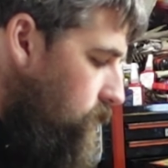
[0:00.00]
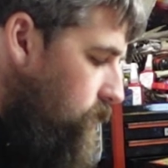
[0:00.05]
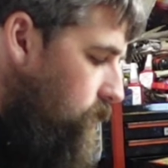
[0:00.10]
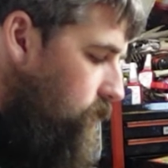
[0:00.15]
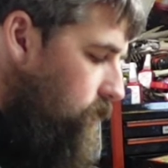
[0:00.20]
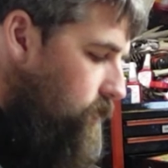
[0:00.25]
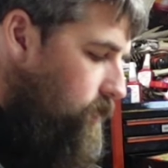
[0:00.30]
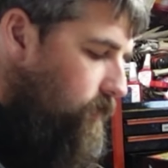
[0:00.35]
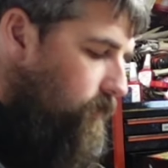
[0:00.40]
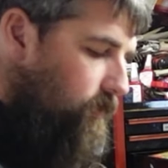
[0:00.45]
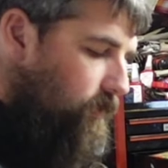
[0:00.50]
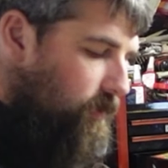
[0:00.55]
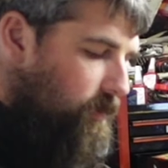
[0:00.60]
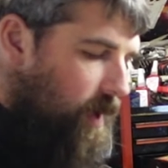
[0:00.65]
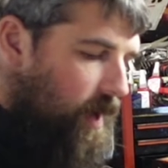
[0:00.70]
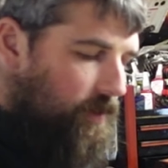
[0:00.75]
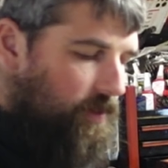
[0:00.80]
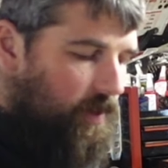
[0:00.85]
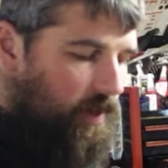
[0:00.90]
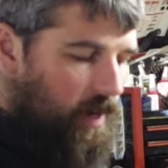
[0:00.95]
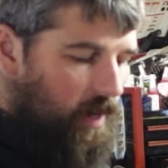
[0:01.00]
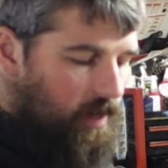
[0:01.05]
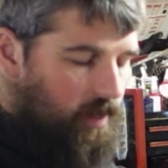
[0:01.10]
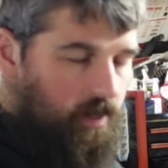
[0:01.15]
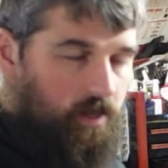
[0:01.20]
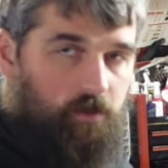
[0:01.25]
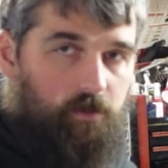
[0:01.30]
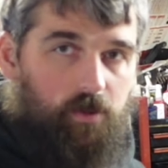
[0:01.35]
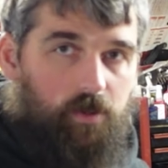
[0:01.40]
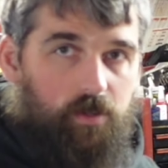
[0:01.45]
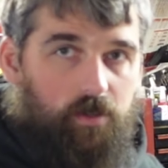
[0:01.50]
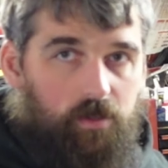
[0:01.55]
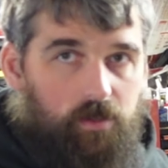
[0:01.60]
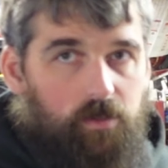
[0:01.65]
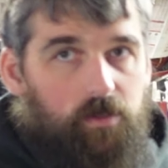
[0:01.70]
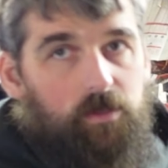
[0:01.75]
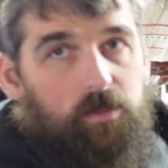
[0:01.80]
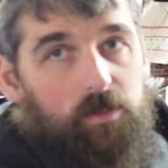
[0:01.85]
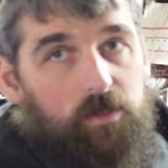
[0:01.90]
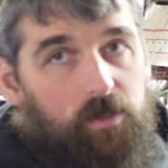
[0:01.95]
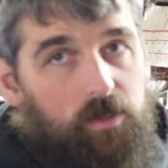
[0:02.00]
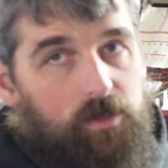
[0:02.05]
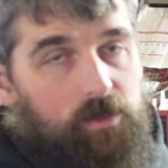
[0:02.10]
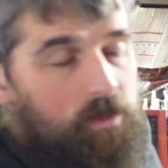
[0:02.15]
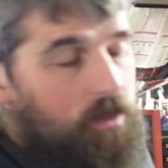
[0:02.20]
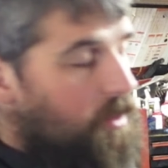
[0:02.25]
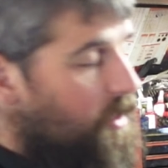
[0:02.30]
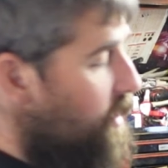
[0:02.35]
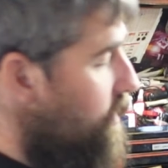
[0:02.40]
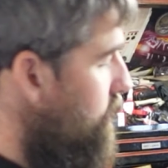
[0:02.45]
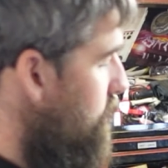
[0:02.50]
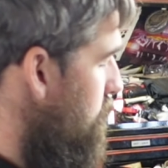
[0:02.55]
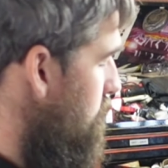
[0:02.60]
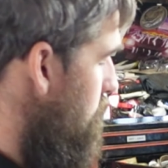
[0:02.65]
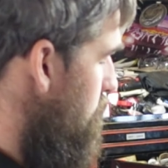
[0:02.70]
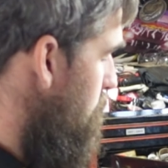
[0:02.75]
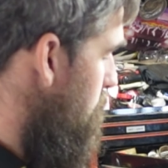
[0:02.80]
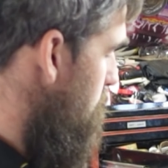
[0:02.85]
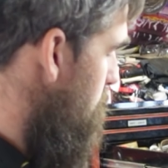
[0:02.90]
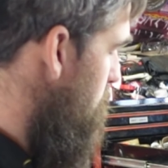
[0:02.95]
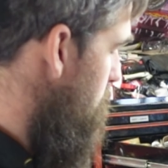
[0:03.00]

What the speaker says: not that I need one. Let's see how it is.